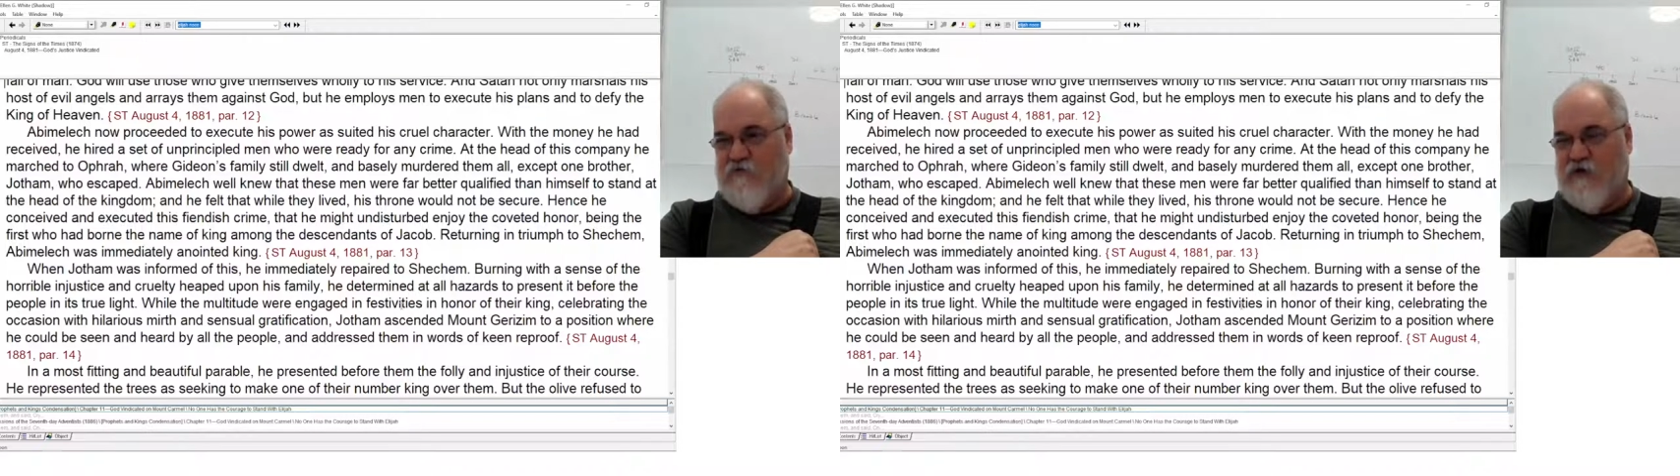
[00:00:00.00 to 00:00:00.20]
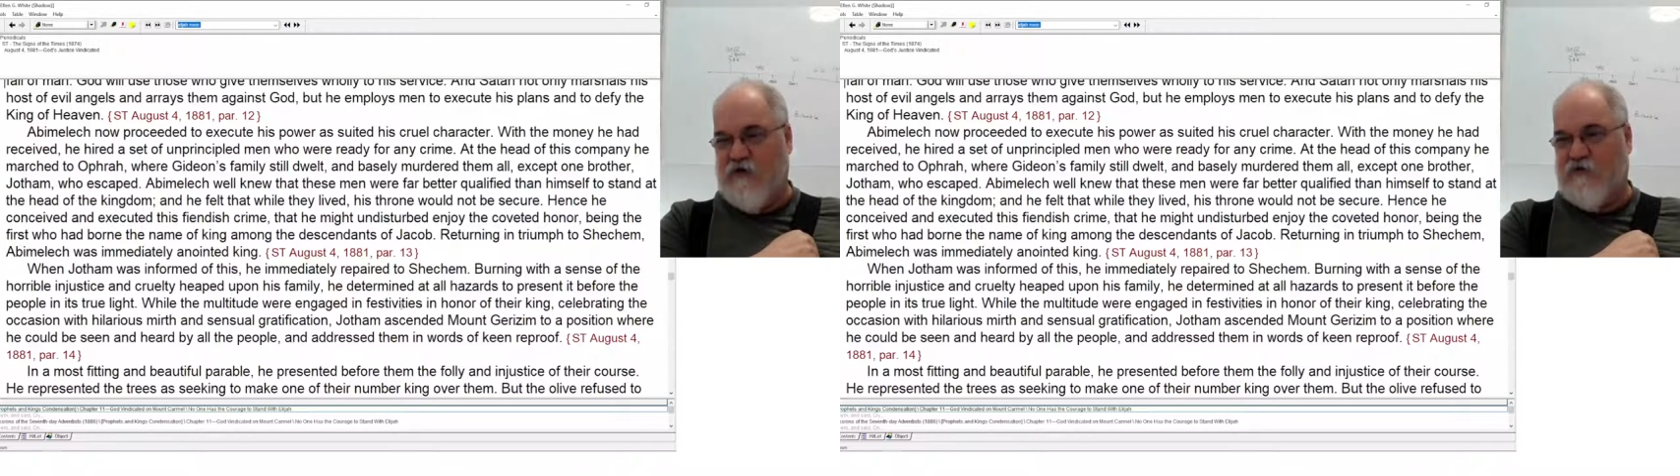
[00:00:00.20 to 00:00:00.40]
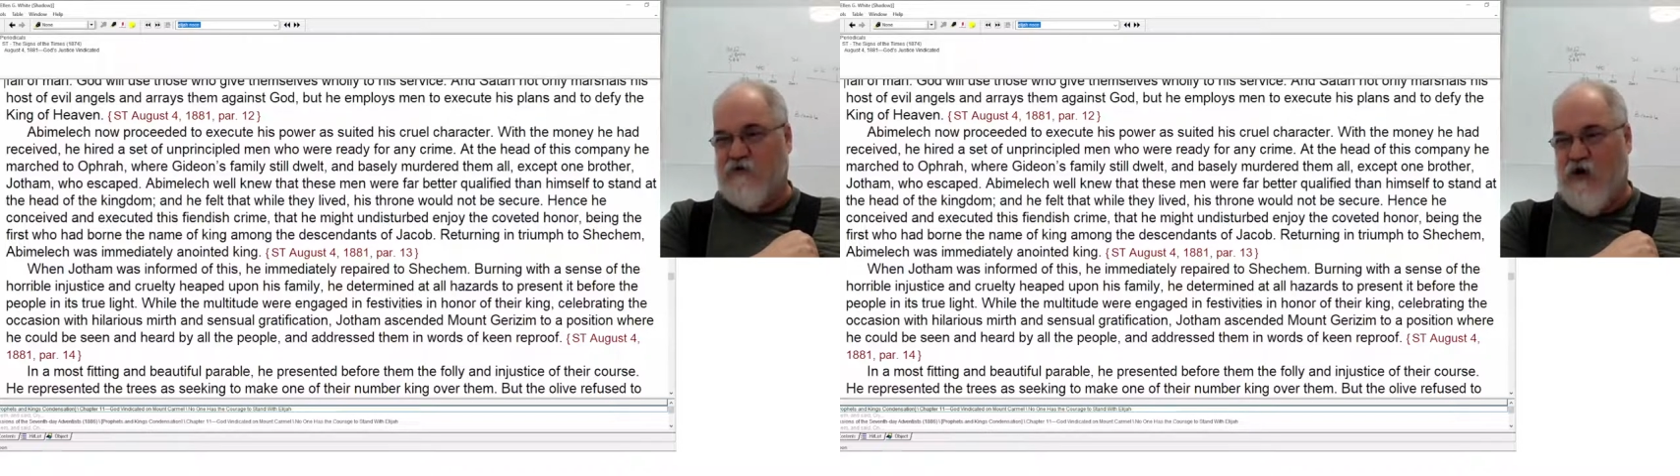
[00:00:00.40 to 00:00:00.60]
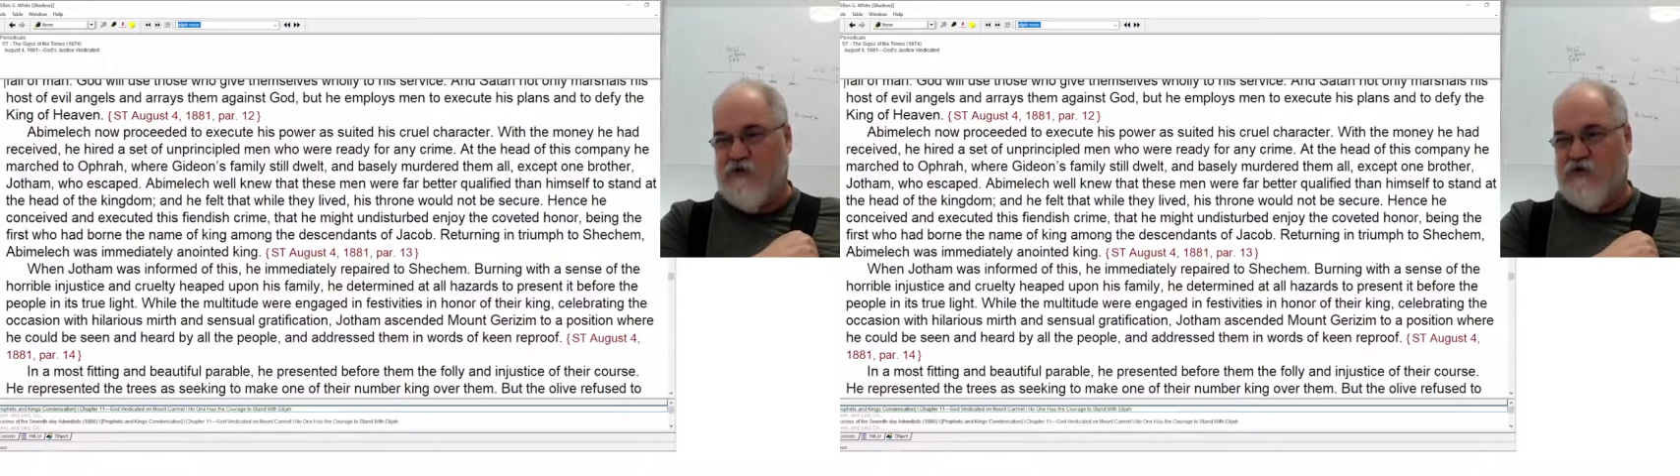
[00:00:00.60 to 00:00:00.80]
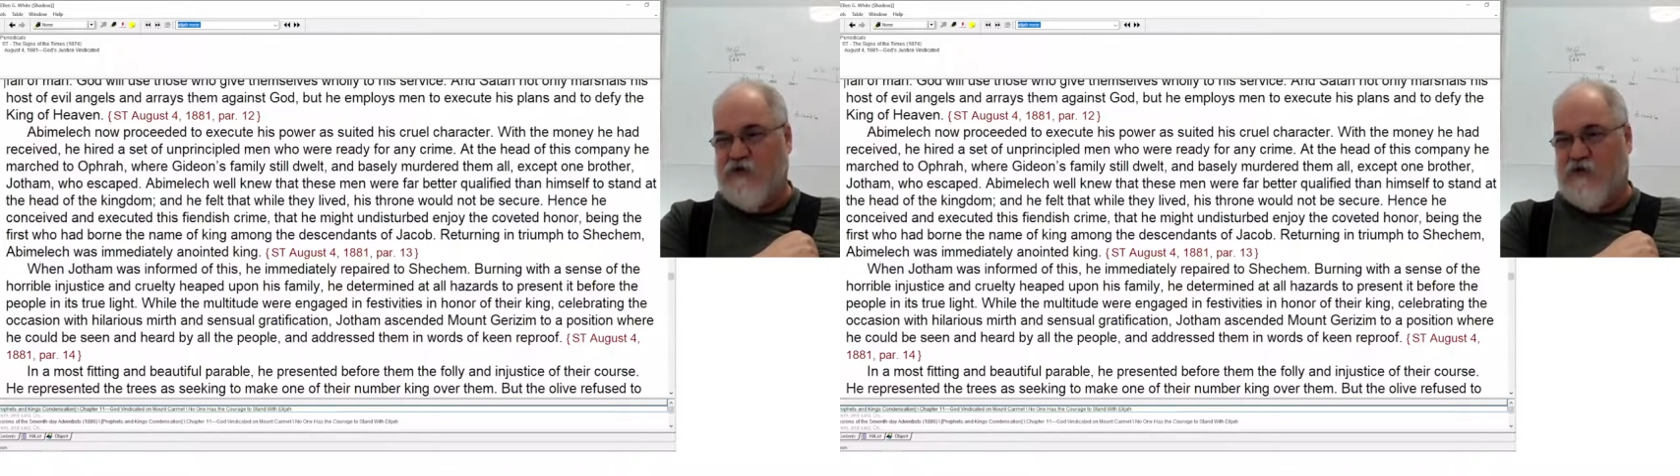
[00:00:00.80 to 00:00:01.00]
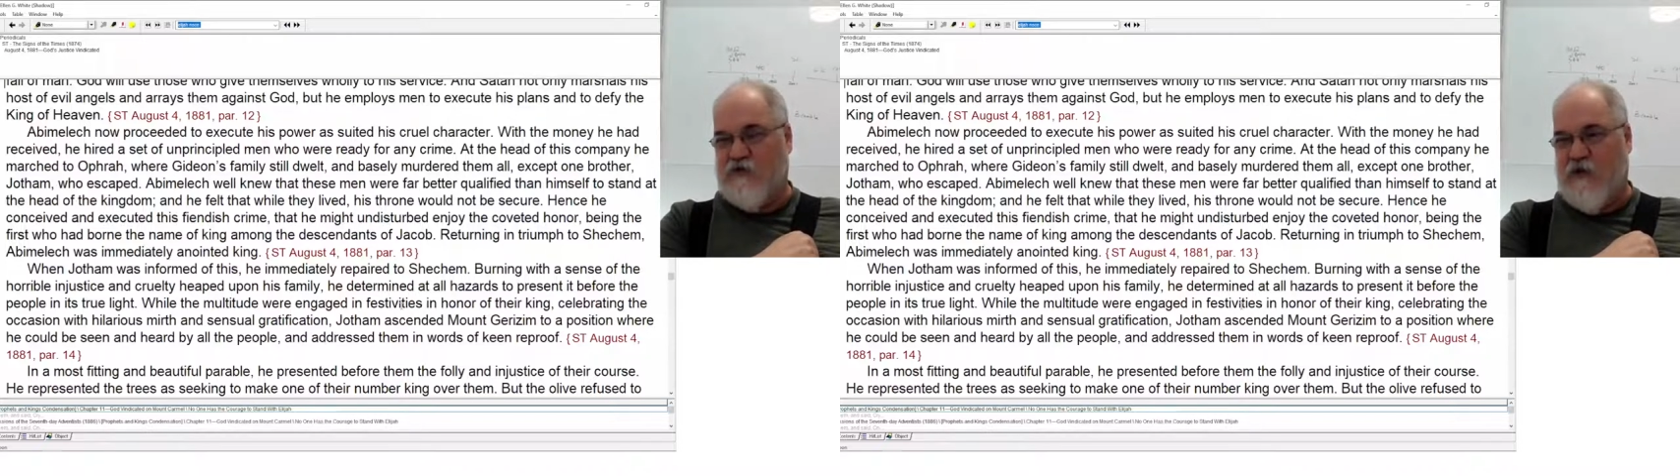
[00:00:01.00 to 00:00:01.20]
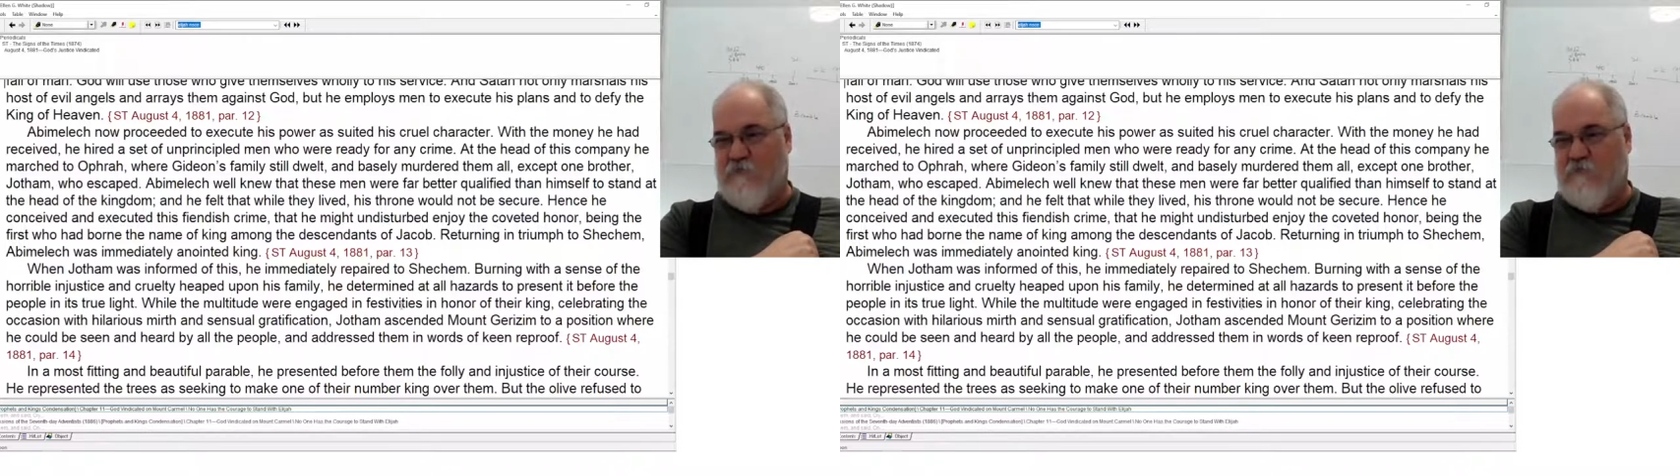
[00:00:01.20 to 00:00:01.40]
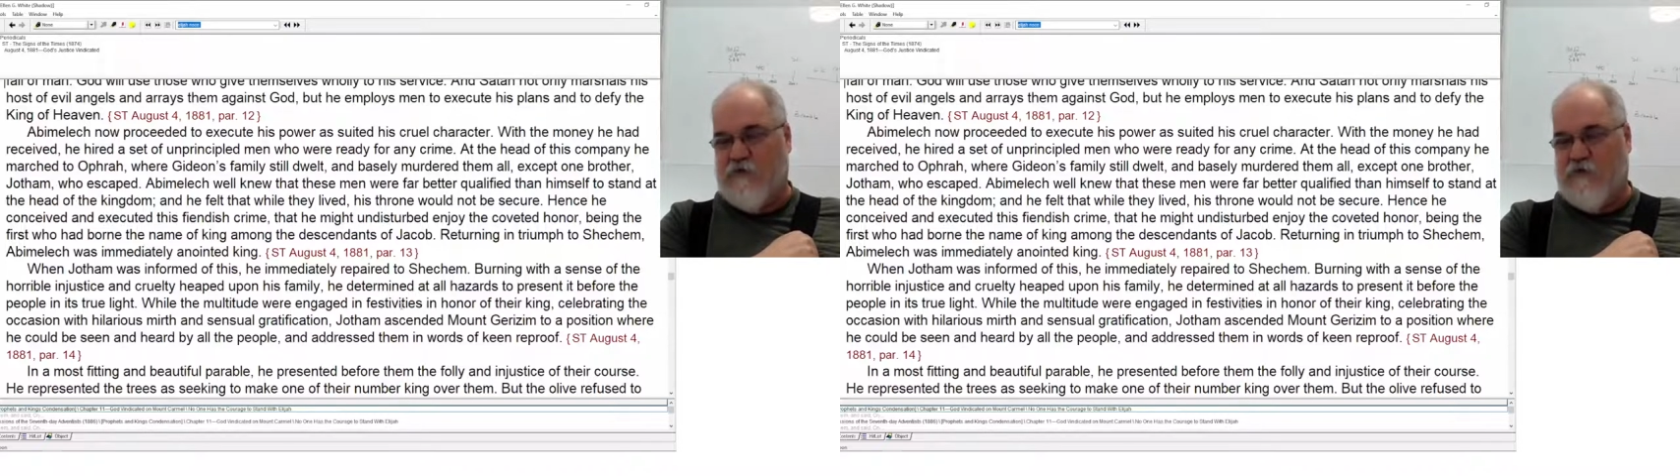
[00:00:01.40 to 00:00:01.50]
but it's not just a